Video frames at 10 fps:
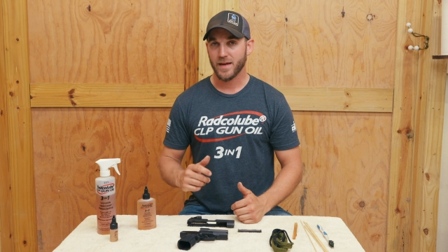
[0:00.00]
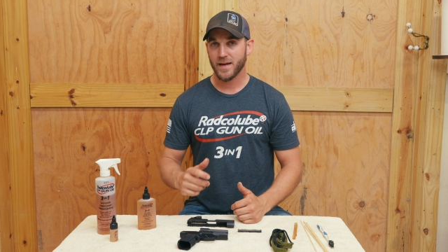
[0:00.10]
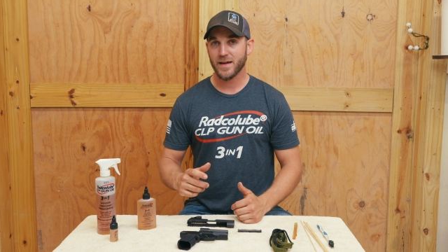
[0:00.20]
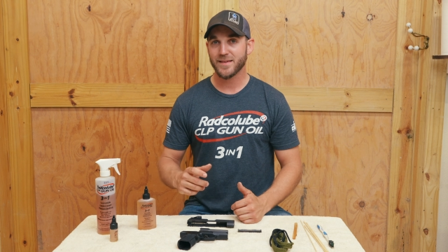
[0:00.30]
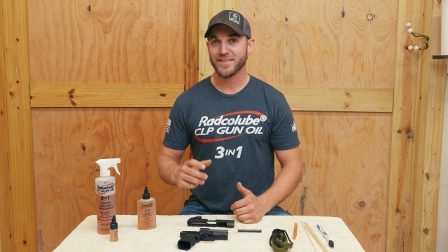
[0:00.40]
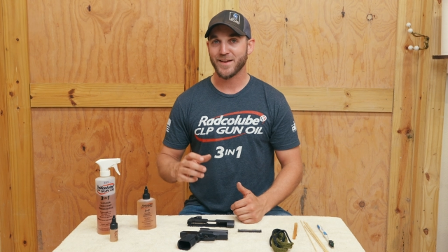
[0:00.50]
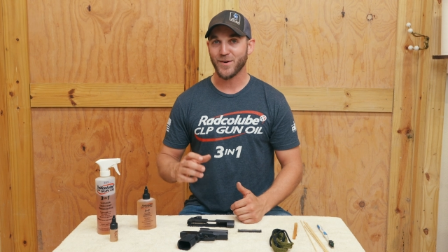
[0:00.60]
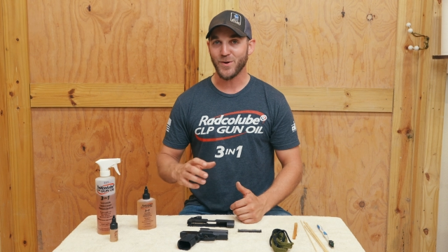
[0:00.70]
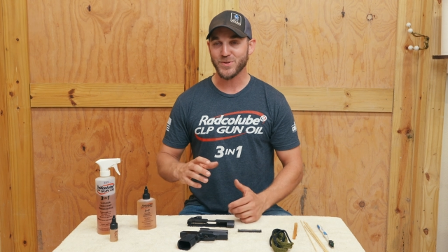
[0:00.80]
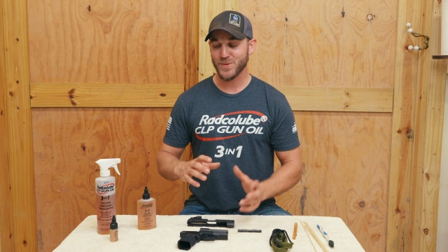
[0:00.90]
And they
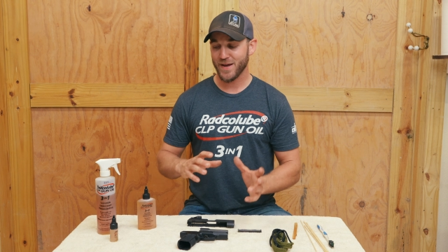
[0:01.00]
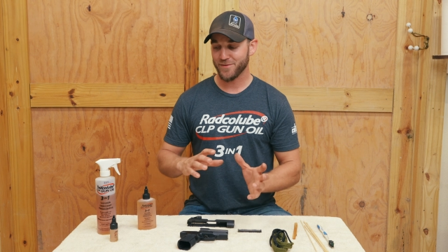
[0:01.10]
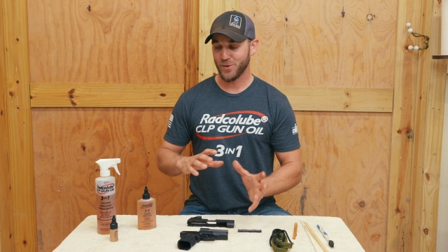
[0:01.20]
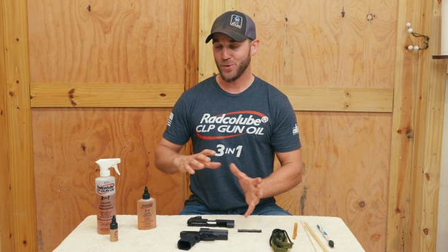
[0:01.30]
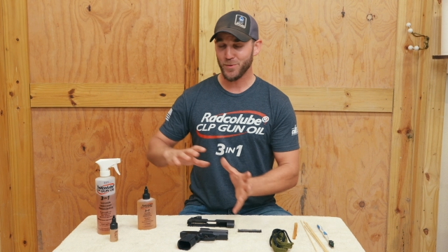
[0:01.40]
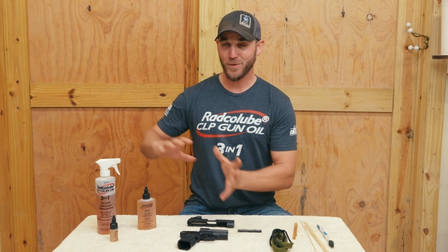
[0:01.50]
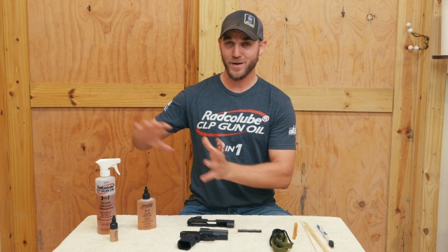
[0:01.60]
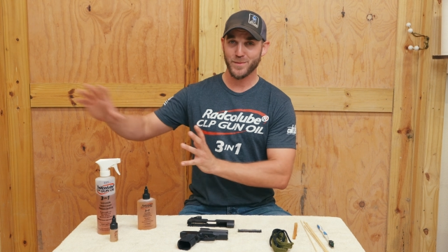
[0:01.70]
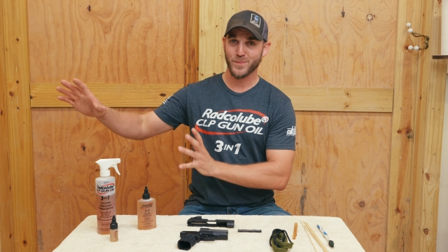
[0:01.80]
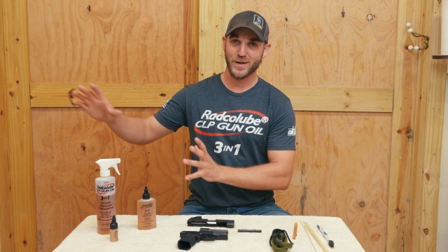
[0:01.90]
also have a whole
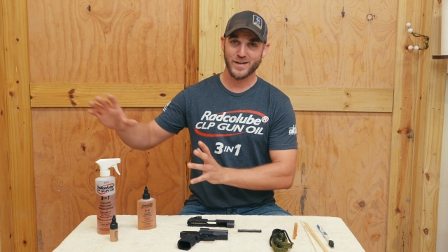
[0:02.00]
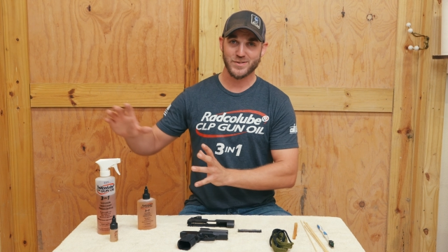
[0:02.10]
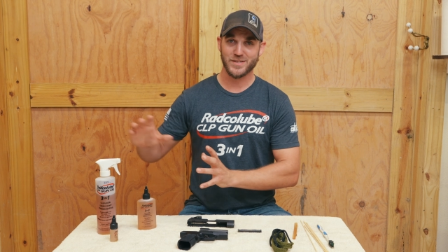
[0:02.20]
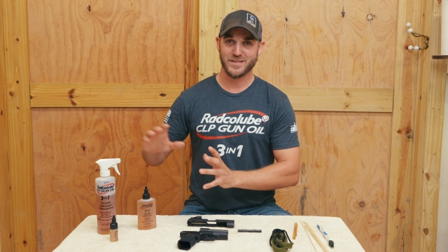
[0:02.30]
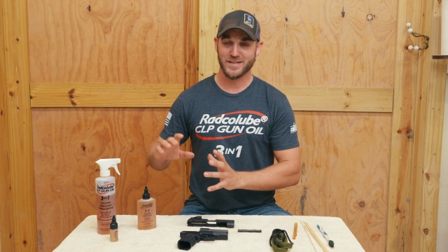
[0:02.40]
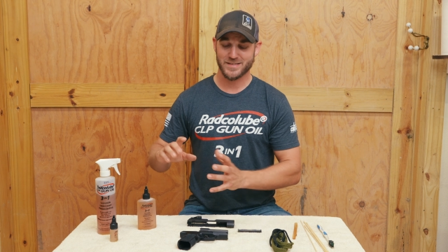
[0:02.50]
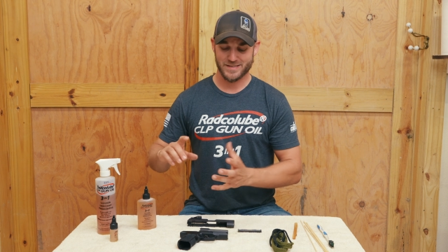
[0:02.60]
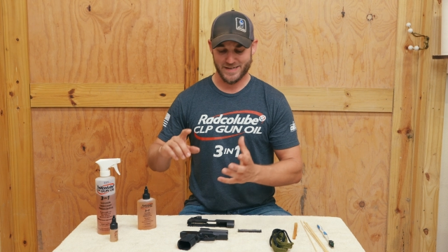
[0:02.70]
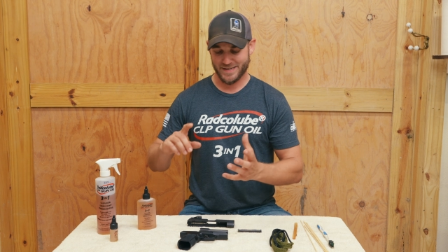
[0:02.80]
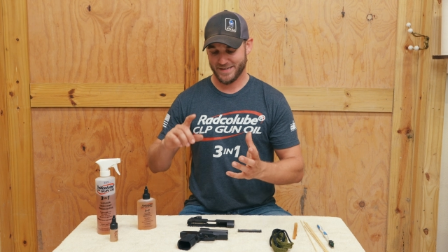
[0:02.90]
other branch that does
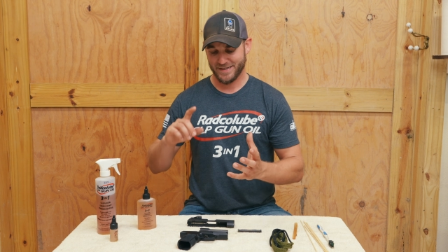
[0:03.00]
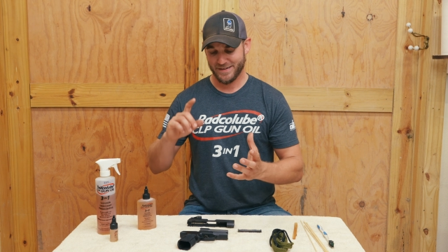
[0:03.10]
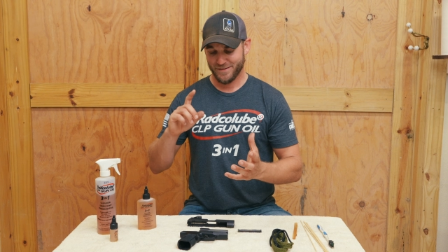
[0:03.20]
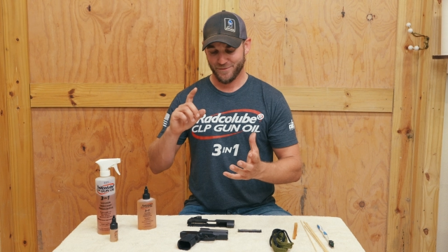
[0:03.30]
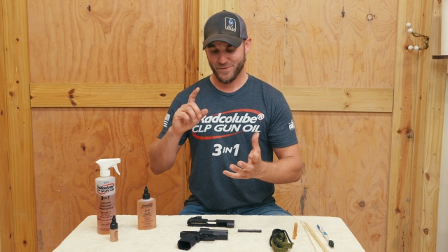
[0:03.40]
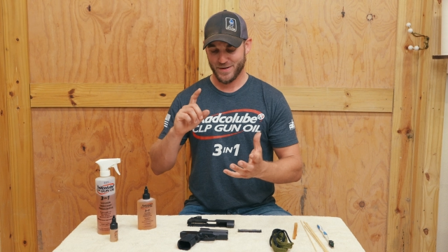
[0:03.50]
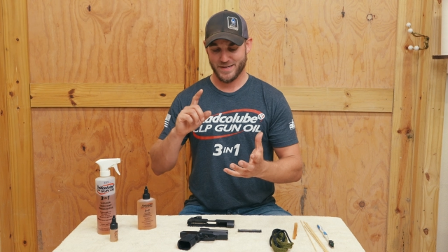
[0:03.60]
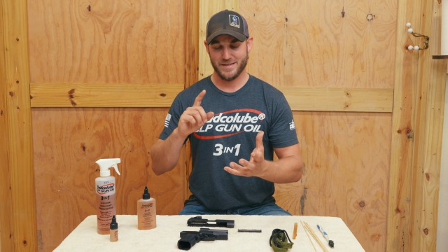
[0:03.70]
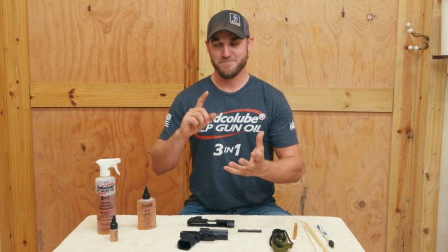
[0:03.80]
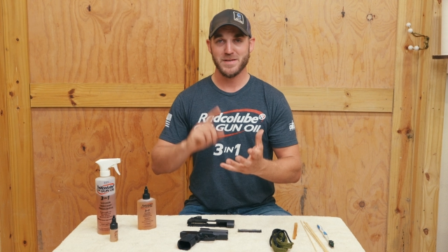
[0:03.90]
like
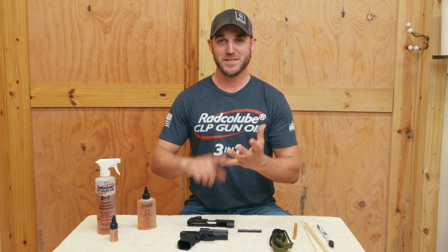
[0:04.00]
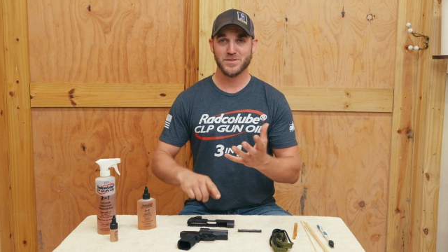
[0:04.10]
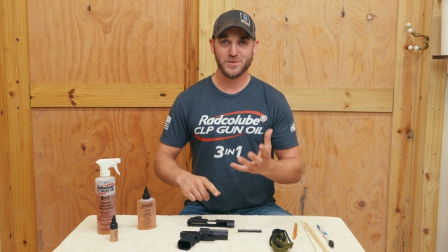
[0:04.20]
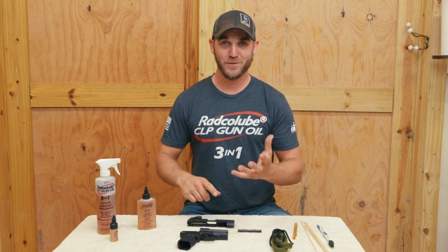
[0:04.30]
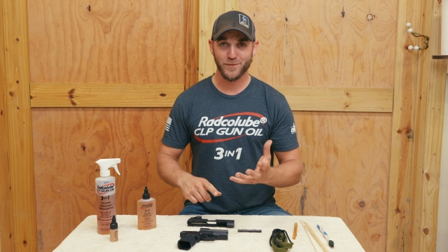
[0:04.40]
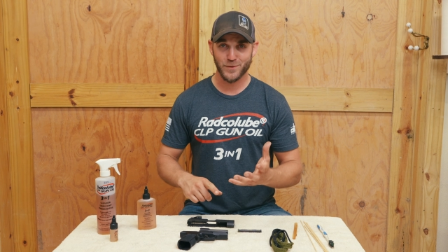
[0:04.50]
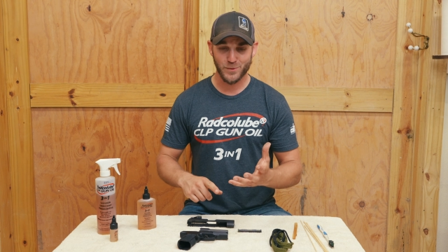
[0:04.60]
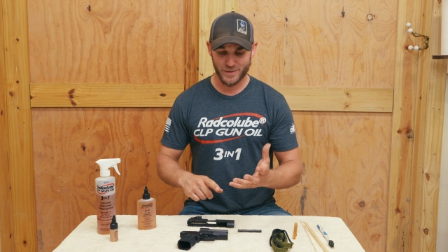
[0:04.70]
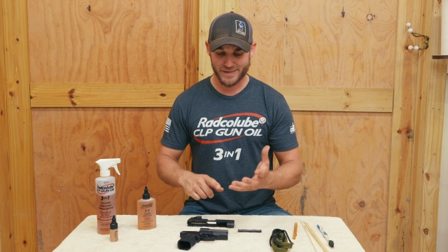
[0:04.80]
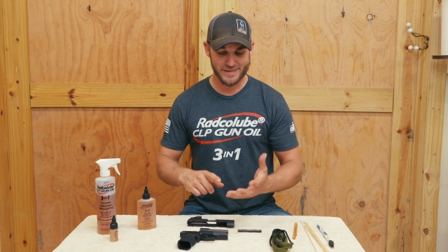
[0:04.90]
freaking missile
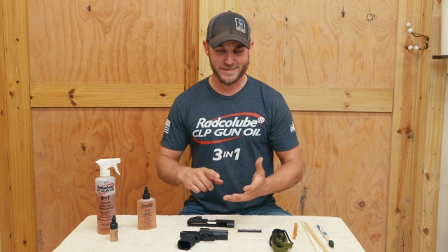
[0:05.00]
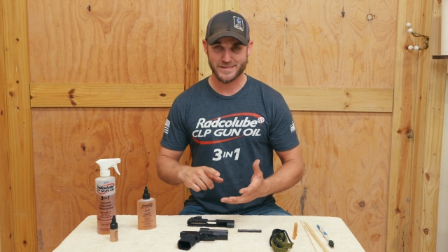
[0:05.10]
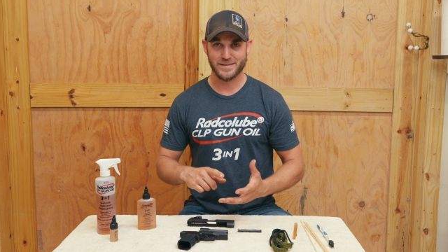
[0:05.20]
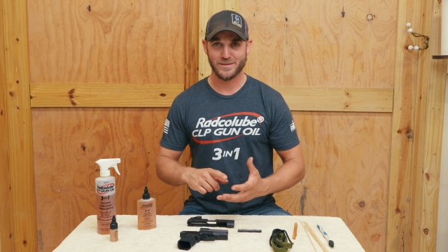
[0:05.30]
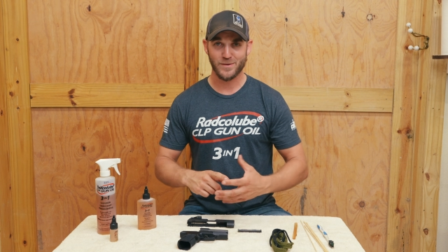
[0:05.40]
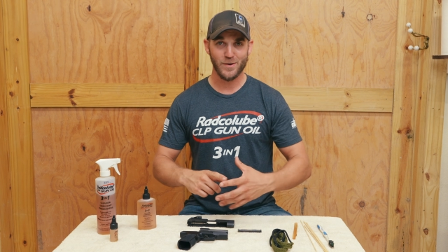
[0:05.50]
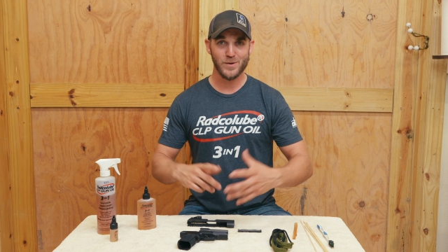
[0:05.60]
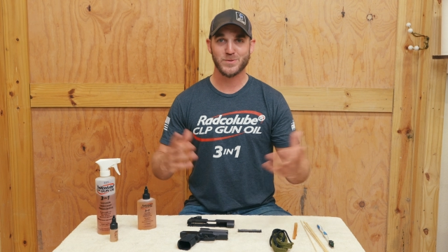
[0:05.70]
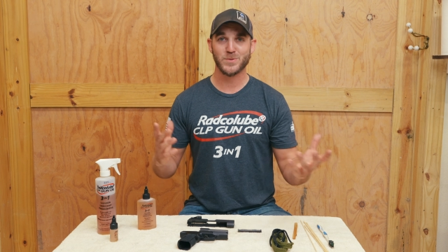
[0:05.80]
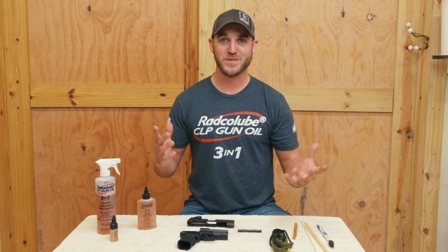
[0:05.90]
fluids and
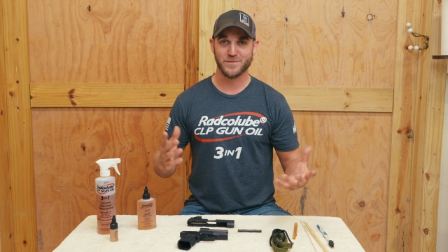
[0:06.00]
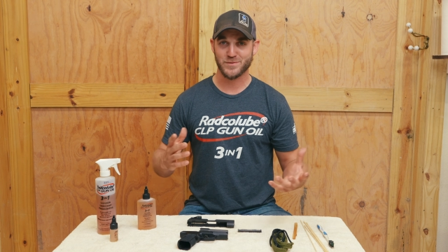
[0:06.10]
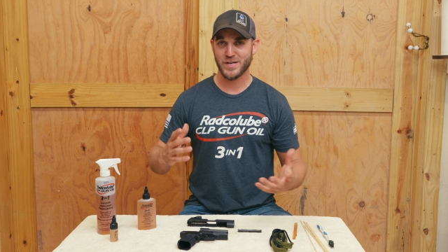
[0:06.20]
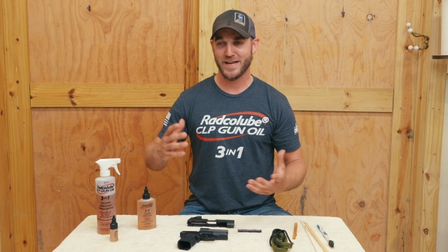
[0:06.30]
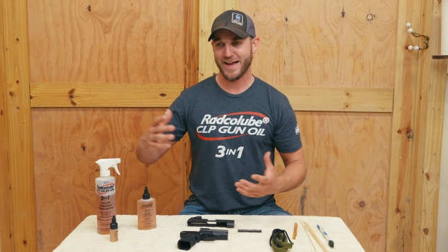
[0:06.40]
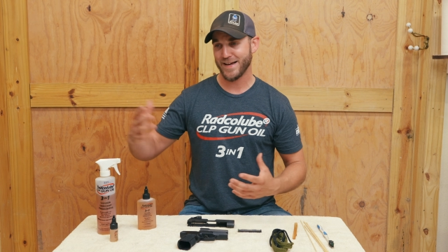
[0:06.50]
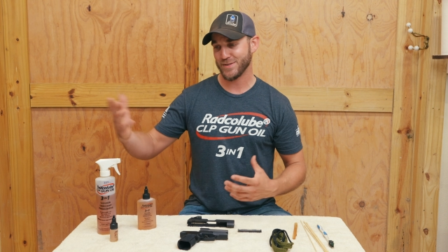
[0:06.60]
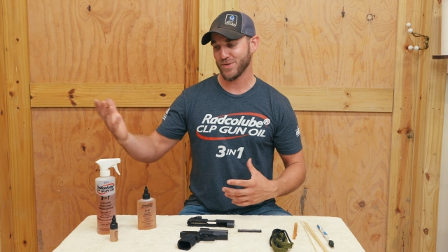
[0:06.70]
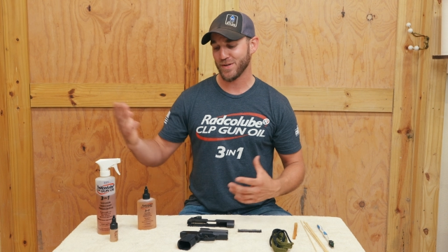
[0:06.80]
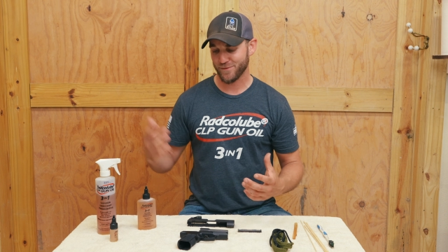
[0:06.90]
all sorts of jet
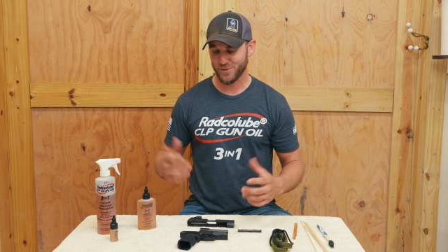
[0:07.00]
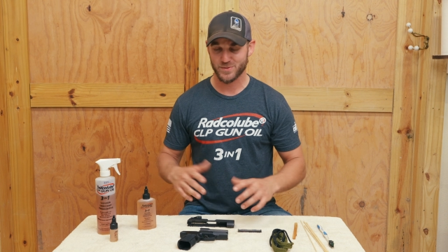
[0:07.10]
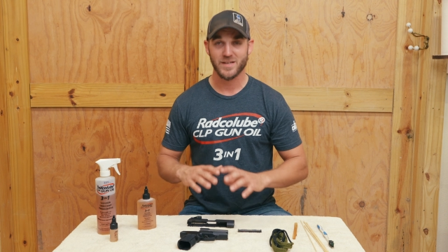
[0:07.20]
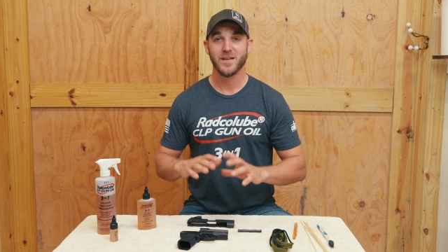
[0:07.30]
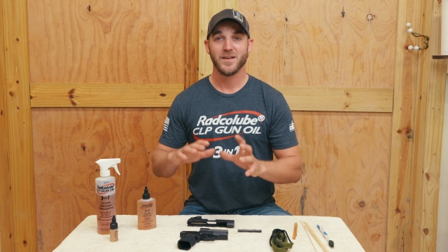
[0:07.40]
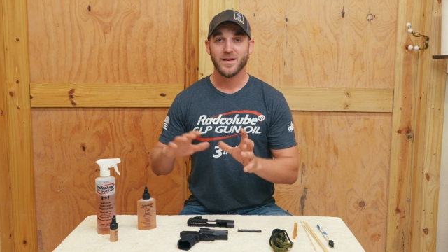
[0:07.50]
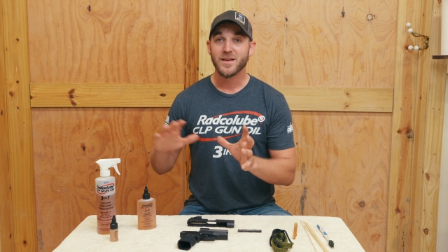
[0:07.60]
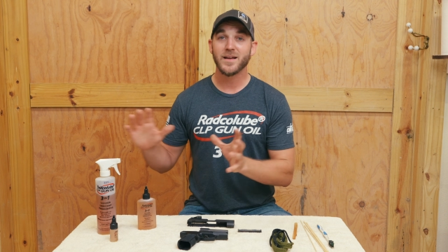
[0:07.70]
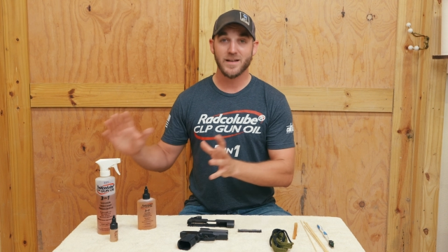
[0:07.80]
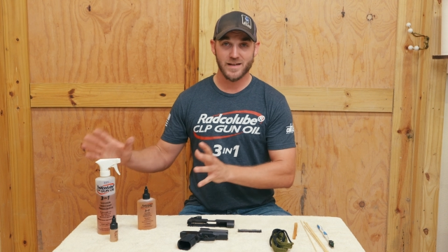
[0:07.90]
hydraulic fluids.
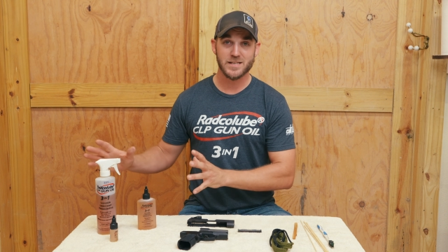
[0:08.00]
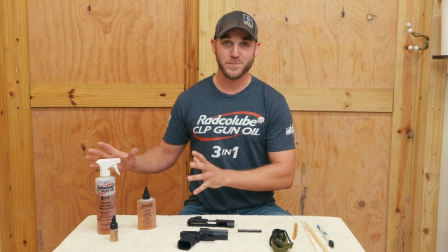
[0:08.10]
It's